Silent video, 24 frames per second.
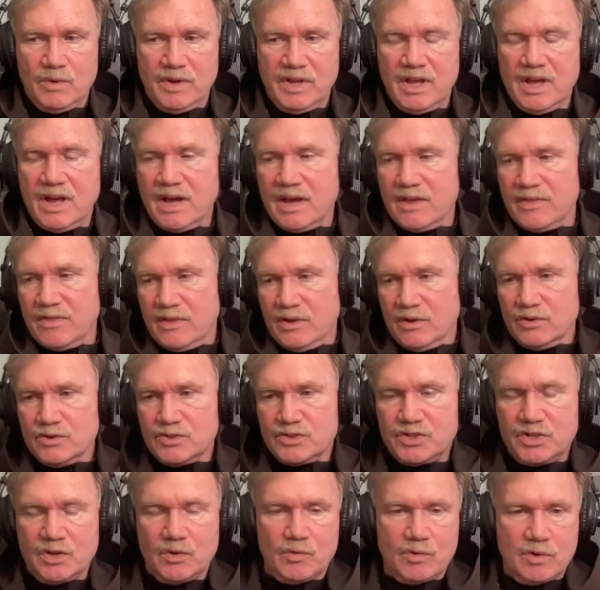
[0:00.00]
we had
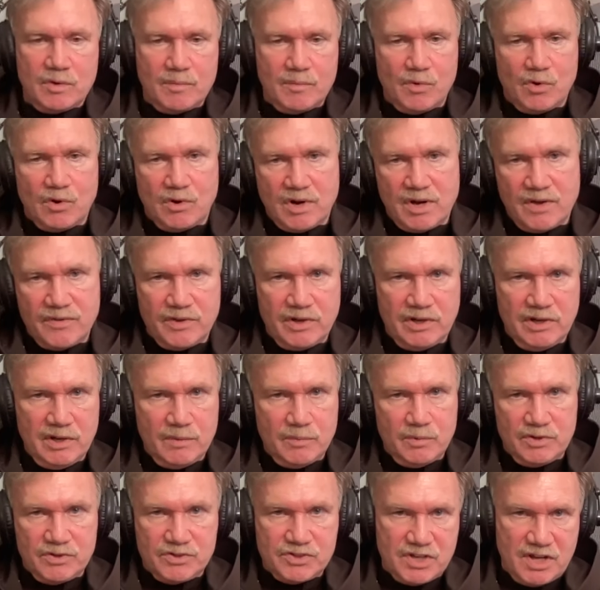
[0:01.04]
those that were more on the
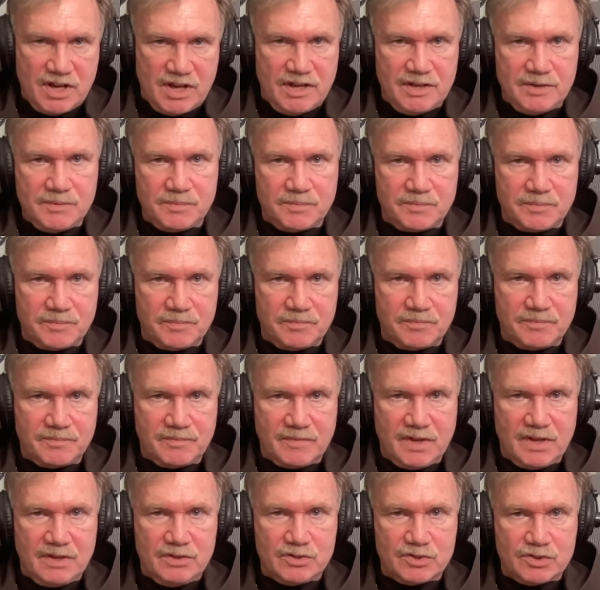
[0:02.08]
liberal side
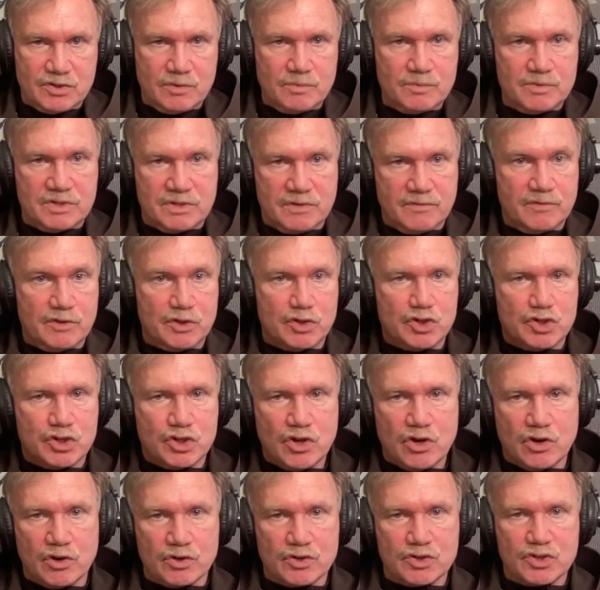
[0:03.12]
in terms of the
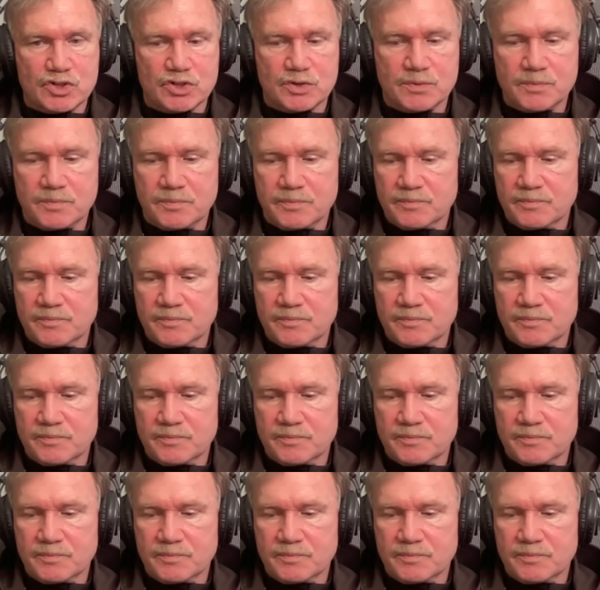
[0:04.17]
church.